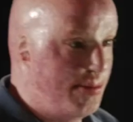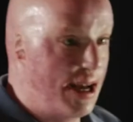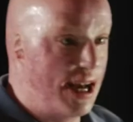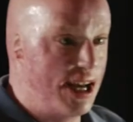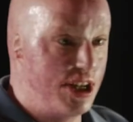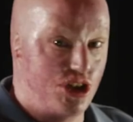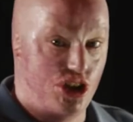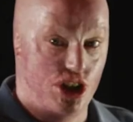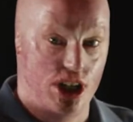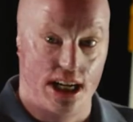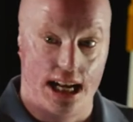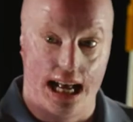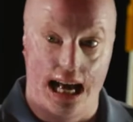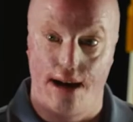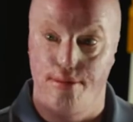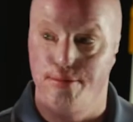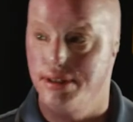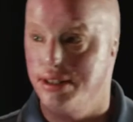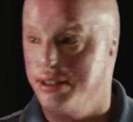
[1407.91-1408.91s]
Bad shit
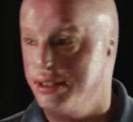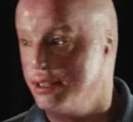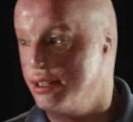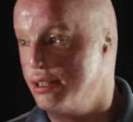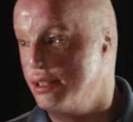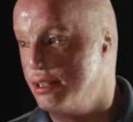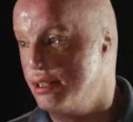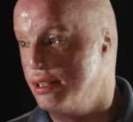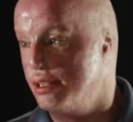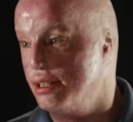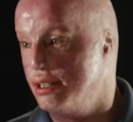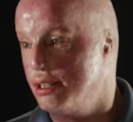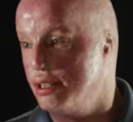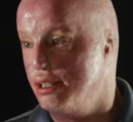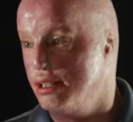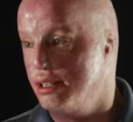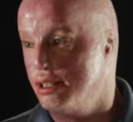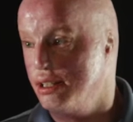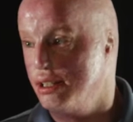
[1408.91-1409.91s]
happens,
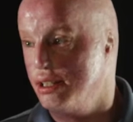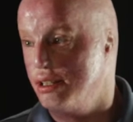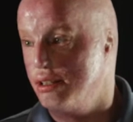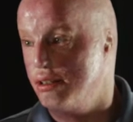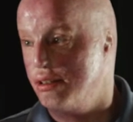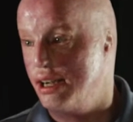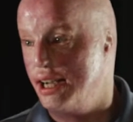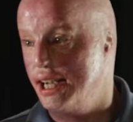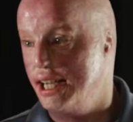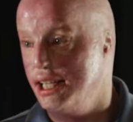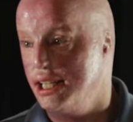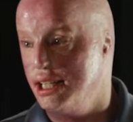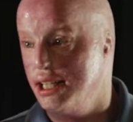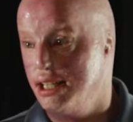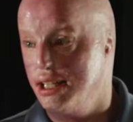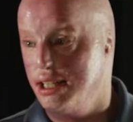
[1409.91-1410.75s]
right?